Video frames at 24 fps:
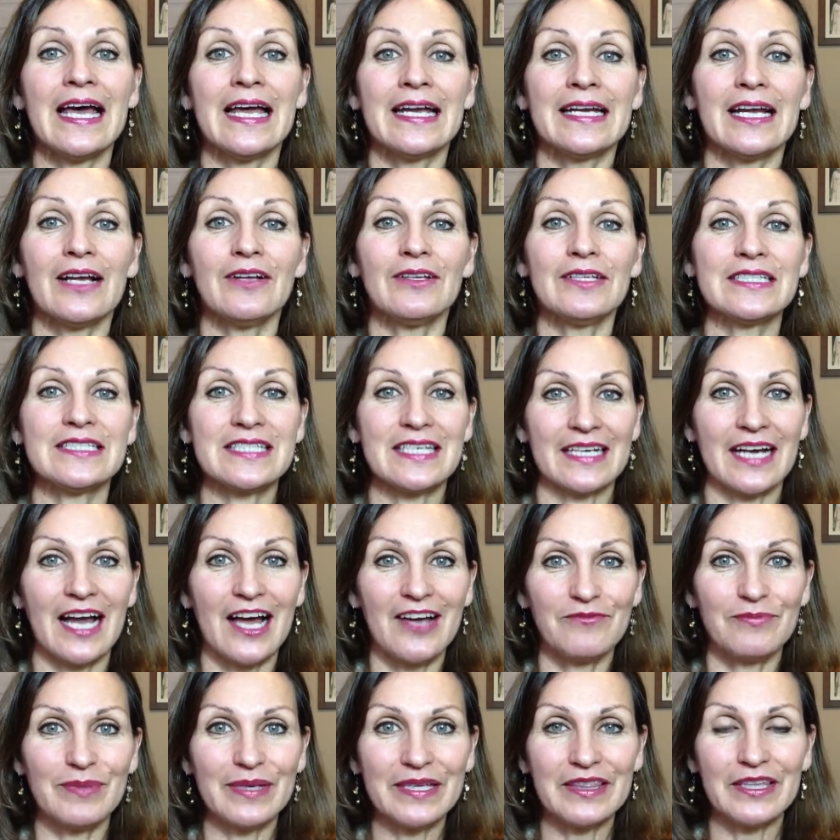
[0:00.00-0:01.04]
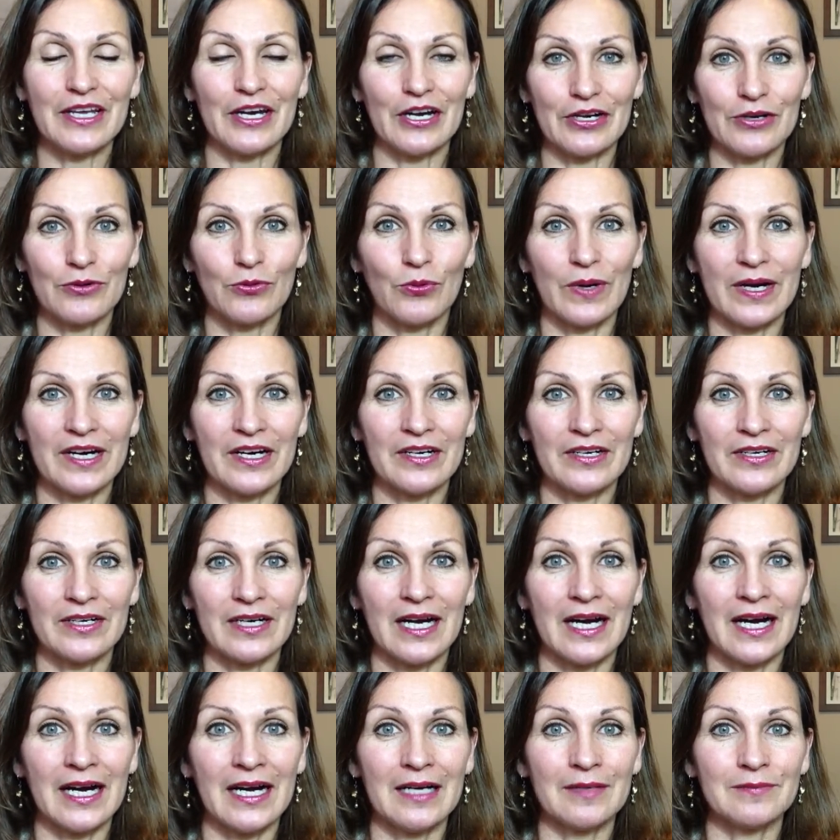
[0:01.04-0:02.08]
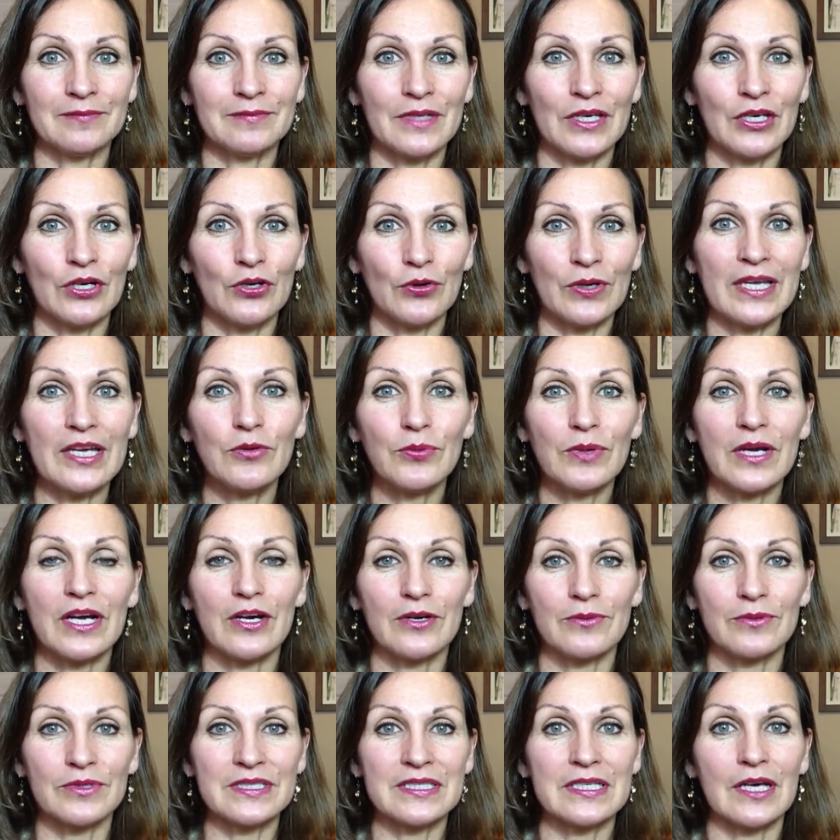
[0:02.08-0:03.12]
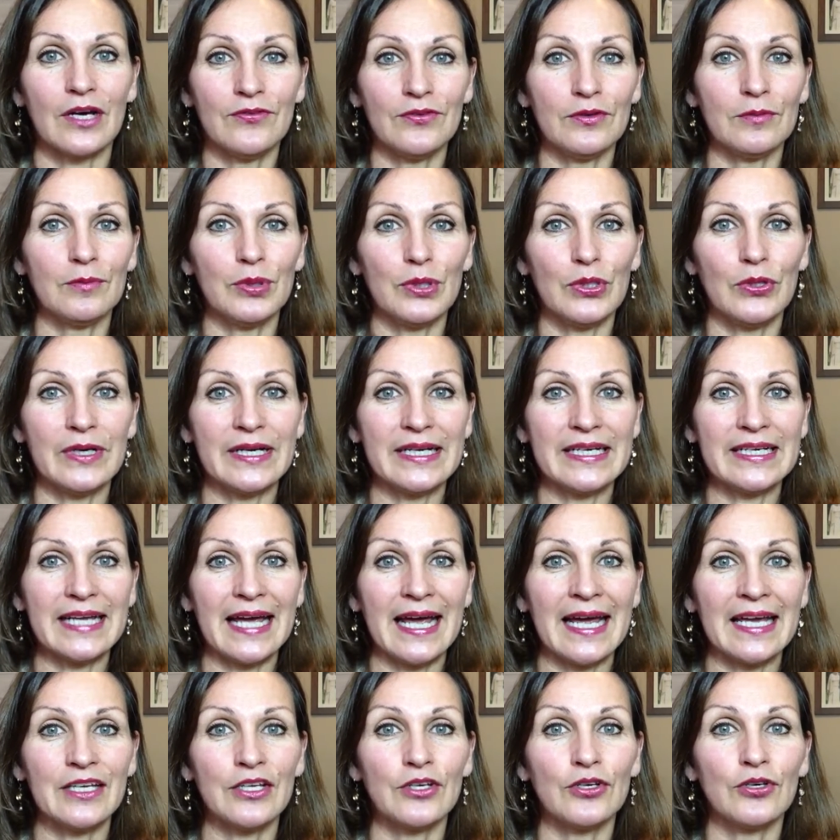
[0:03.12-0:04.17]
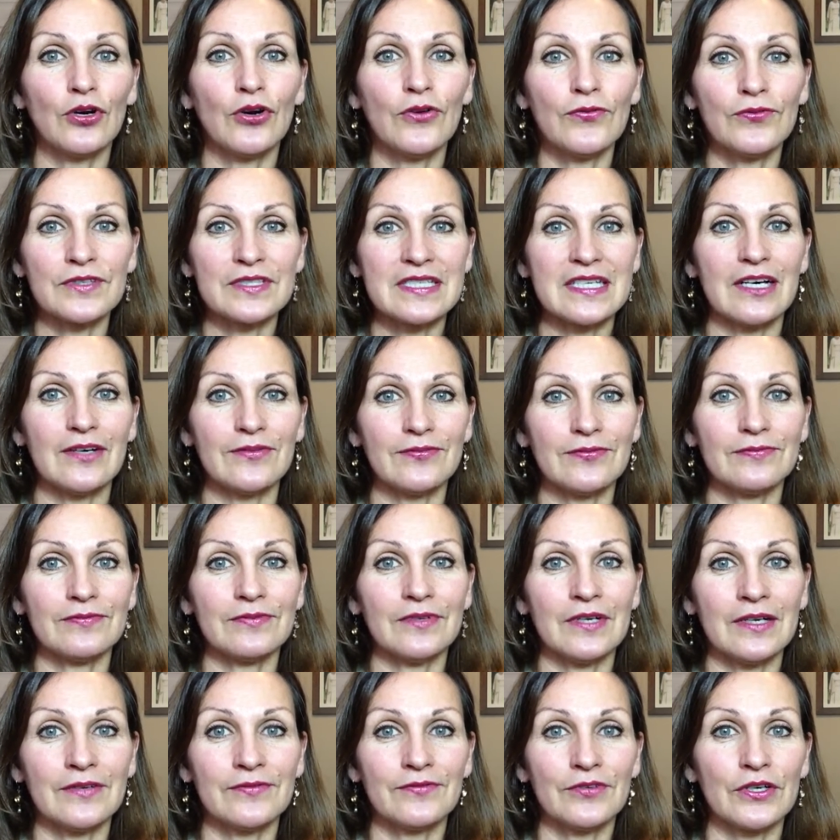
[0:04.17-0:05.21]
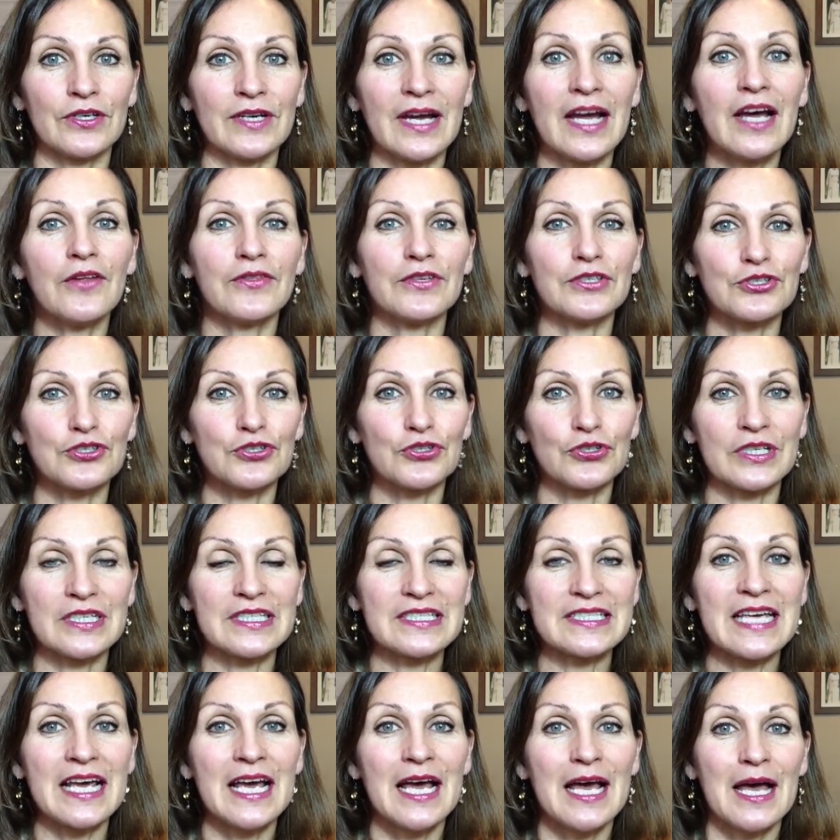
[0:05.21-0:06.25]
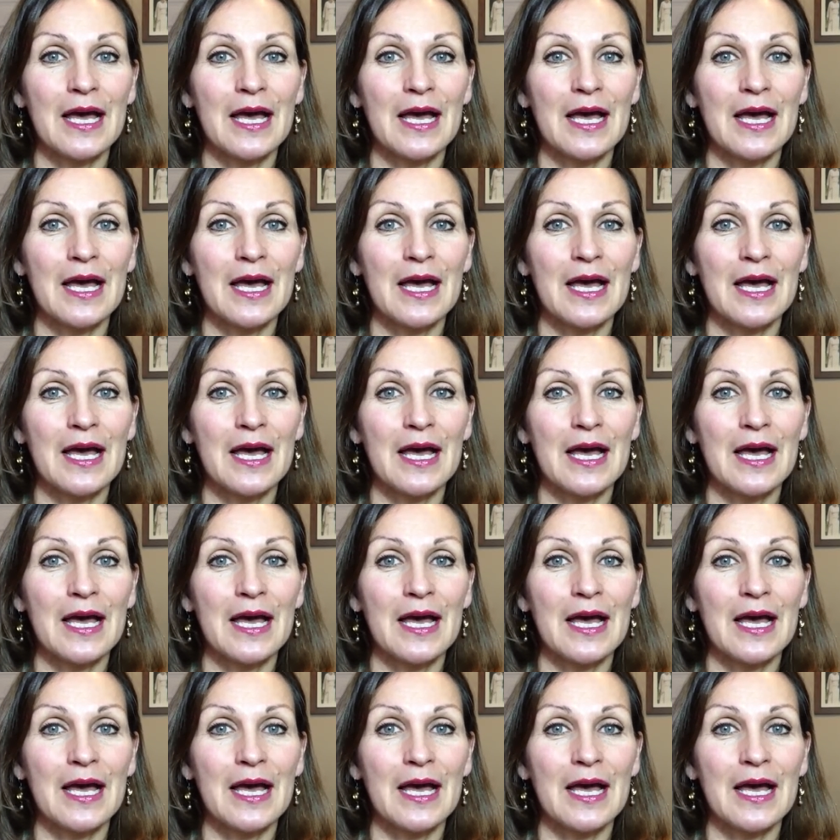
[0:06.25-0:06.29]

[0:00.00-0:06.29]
Now, listen, I've been there where, here we are, we're self-employed, and you go for health insurance,